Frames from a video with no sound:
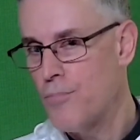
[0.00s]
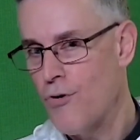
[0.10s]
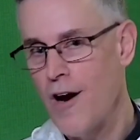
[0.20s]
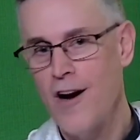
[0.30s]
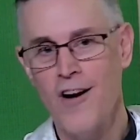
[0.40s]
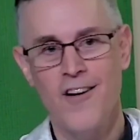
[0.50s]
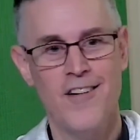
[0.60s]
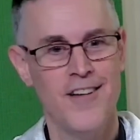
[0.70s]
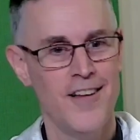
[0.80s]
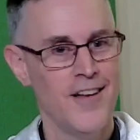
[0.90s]
in
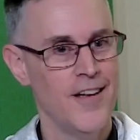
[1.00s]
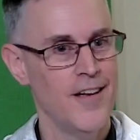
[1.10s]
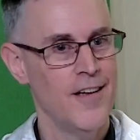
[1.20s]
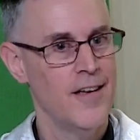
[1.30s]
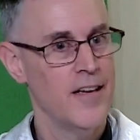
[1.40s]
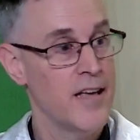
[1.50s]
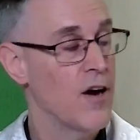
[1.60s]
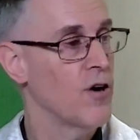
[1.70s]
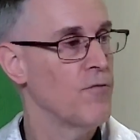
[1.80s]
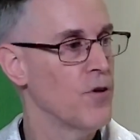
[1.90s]
prayer,
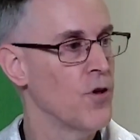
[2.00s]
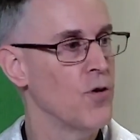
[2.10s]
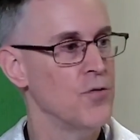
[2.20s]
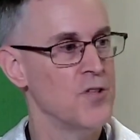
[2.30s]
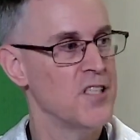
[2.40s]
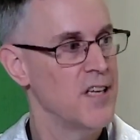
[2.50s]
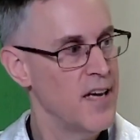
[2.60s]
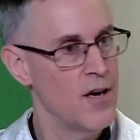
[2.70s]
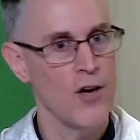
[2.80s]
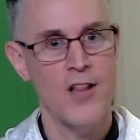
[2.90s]
in caring for
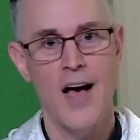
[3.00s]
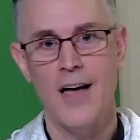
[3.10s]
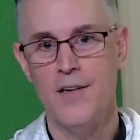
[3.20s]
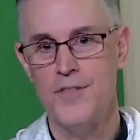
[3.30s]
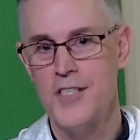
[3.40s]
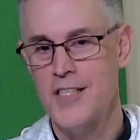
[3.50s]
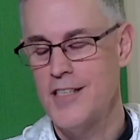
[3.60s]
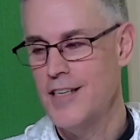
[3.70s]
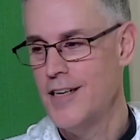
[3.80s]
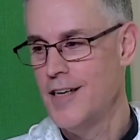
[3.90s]
those in our
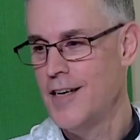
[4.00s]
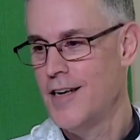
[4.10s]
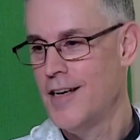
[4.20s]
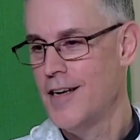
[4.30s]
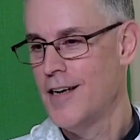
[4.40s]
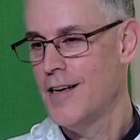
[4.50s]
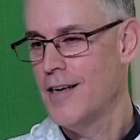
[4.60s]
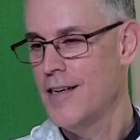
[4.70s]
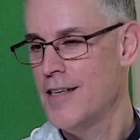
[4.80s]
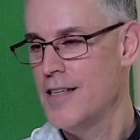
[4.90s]
lives,
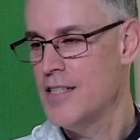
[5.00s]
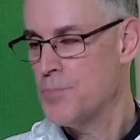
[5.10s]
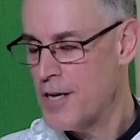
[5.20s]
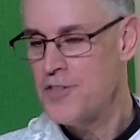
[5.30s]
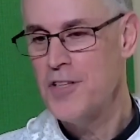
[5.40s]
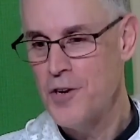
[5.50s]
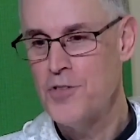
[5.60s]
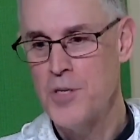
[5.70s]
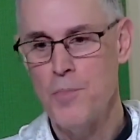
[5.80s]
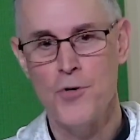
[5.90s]
especially
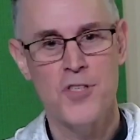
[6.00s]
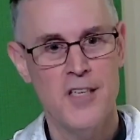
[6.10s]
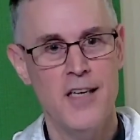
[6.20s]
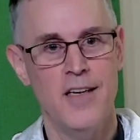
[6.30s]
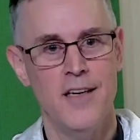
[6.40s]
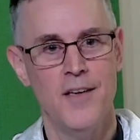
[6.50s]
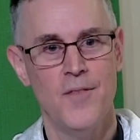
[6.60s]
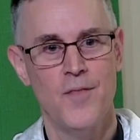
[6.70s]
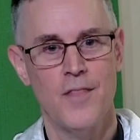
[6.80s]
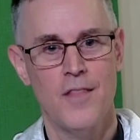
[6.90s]
those in most need,
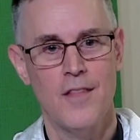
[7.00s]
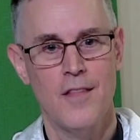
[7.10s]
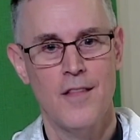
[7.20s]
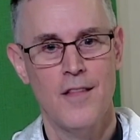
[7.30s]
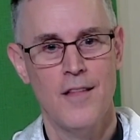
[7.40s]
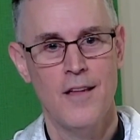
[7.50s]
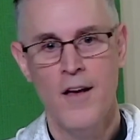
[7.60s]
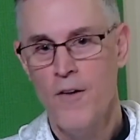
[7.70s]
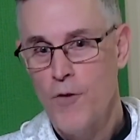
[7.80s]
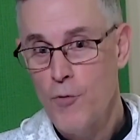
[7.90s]

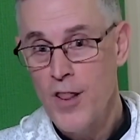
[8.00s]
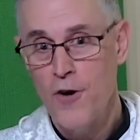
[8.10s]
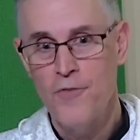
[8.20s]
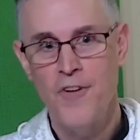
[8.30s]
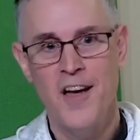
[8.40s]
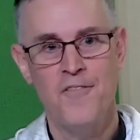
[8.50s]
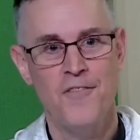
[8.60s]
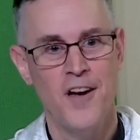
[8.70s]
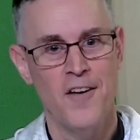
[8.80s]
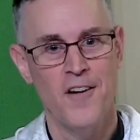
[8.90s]
for without
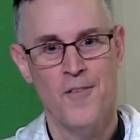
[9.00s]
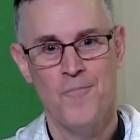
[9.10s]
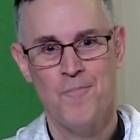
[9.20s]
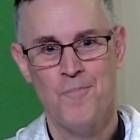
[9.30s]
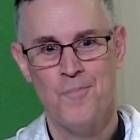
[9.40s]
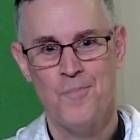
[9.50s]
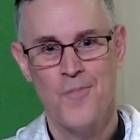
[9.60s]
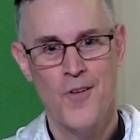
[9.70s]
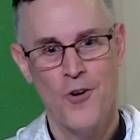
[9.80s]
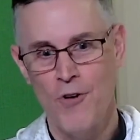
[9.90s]
fanfare
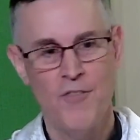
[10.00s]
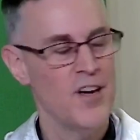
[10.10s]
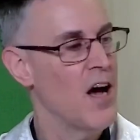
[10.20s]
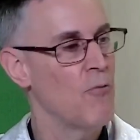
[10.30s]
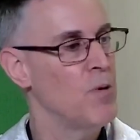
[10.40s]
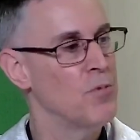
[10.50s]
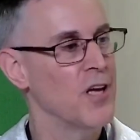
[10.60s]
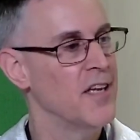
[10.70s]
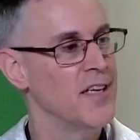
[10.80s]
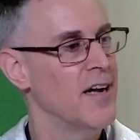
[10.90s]
or even how we
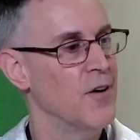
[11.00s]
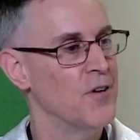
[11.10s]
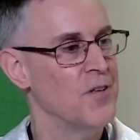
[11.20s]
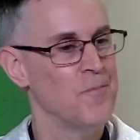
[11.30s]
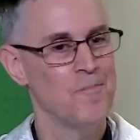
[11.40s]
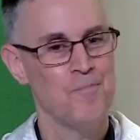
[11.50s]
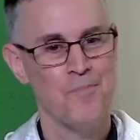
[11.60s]
planned it out.